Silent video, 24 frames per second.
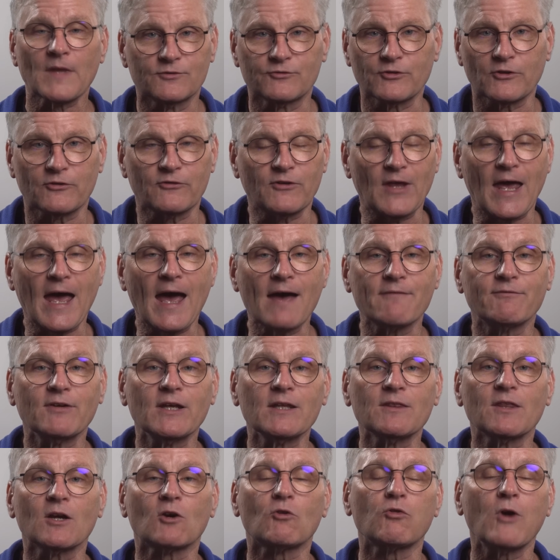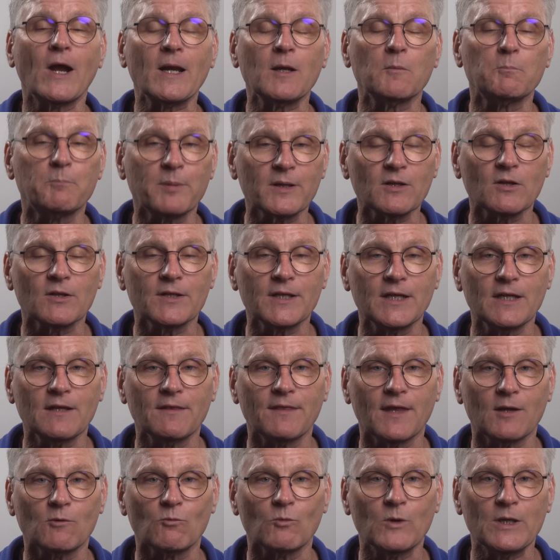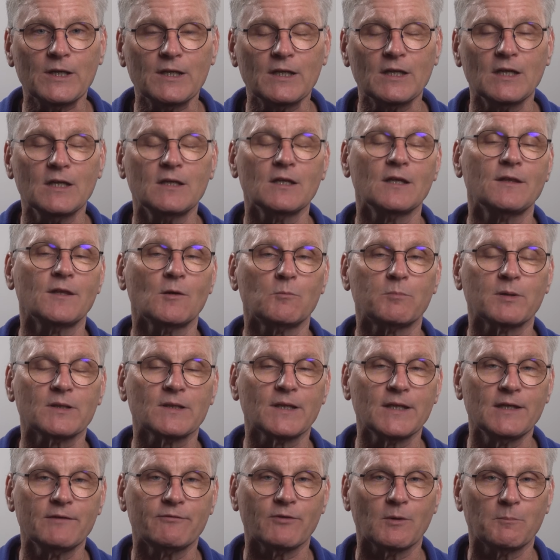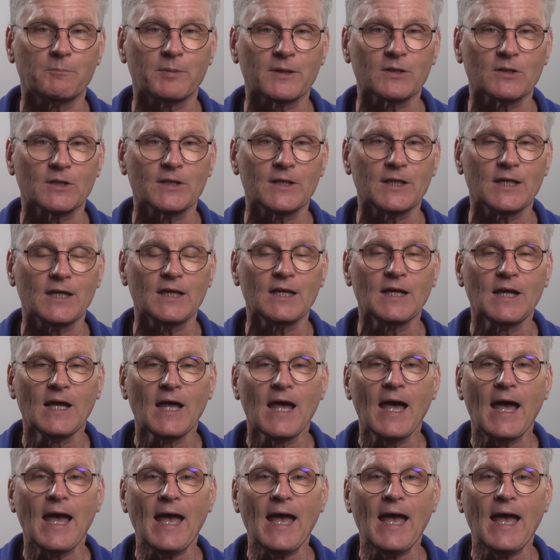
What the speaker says: just having the credibility that we need and the believability,